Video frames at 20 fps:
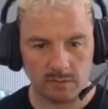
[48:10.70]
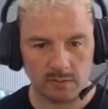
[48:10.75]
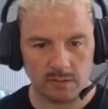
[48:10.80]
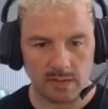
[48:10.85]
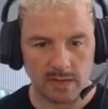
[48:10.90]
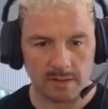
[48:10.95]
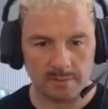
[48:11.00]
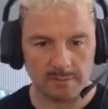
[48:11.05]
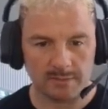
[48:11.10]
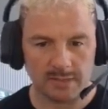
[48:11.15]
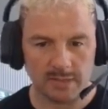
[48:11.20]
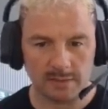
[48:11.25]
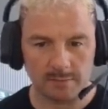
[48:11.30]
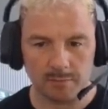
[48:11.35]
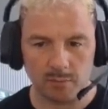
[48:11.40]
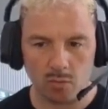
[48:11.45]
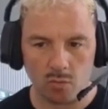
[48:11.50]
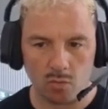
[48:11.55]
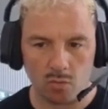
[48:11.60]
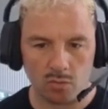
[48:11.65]
Game's
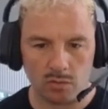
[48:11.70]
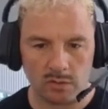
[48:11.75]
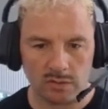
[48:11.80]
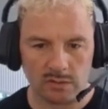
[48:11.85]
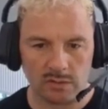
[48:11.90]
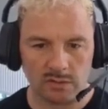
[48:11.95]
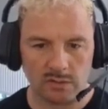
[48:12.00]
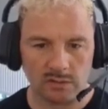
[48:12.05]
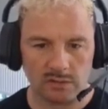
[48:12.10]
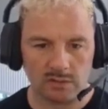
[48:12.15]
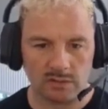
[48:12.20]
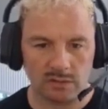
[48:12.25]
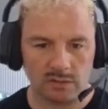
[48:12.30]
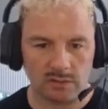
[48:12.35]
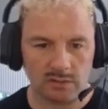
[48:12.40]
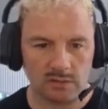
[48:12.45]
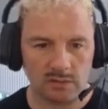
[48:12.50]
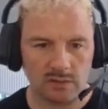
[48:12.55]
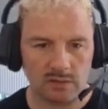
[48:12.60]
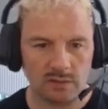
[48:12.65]
unpaused.
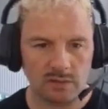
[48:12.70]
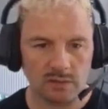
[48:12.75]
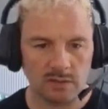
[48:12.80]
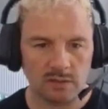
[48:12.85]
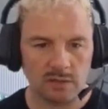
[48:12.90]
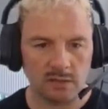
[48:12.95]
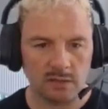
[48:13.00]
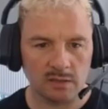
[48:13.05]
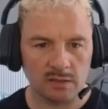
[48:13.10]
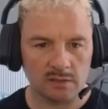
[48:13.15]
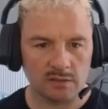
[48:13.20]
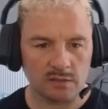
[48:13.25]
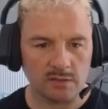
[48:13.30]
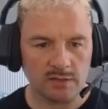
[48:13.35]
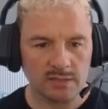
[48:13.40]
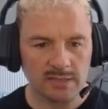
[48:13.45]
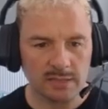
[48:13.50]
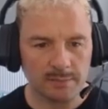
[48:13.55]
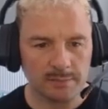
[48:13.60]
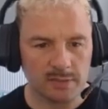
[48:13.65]
So
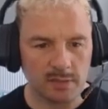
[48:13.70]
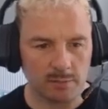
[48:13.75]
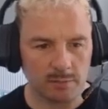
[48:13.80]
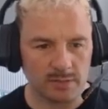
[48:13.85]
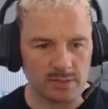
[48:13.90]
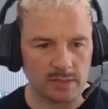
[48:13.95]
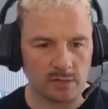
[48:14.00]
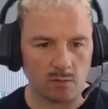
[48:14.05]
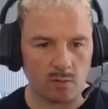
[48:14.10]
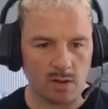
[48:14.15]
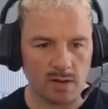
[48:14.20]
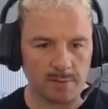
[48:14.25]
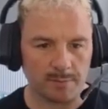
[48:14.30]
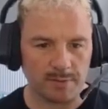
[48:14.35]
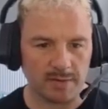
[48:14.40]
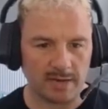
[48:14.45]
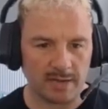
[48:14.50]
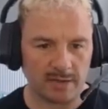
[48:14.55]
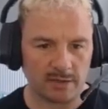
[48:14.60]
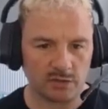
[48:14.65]
this episode we did quite a
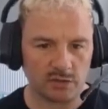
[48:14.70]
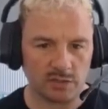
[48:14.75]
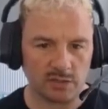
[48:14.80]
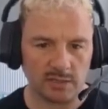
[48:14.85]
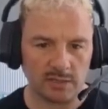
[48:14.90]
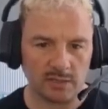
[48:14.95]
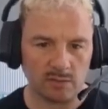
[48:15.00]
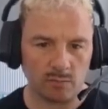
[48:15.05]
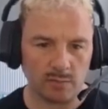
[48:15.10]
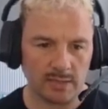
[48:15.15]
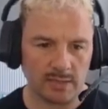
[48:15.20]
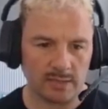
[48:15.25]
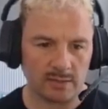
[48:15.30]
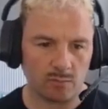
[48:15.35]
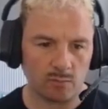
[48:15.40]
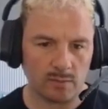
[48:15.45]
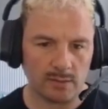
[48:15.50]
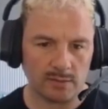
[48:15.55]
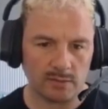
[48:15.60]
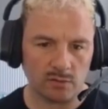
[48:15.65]
bit actually.
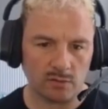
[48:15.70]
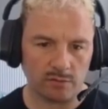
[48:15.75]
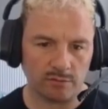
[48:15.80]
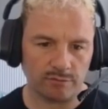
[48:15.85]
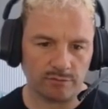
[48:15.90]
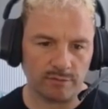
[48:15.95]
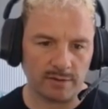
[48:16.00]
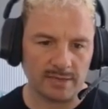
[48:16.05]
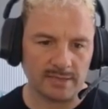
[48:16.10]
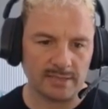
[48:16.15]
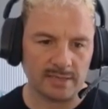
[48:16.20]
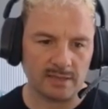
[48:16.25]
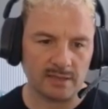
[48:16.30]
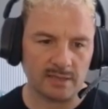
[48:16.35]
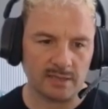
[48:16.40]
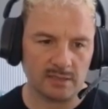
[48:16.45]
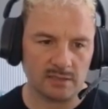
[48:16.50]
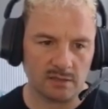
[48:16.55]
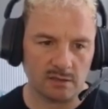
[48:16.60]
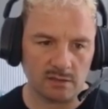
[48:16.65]
We sort of redid
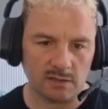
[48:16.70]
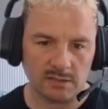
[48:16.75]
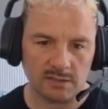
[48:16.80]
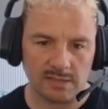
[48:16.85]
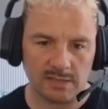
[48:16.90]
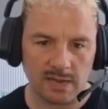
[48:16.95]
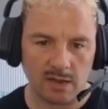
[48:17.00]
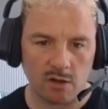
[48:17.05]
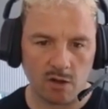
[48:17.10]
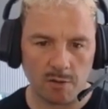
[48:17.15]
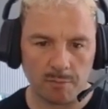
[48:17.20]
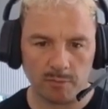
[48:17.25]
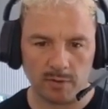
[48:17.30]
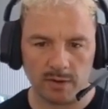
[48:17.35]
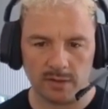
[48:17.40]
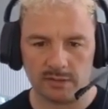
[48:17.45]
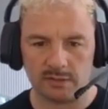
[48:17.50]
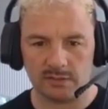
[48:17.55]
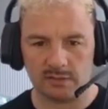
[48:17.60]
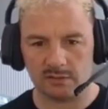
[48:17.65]
this, so this now
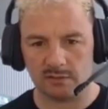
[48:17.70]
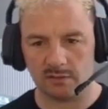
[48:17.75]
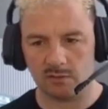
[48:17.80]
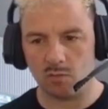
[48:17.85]
operates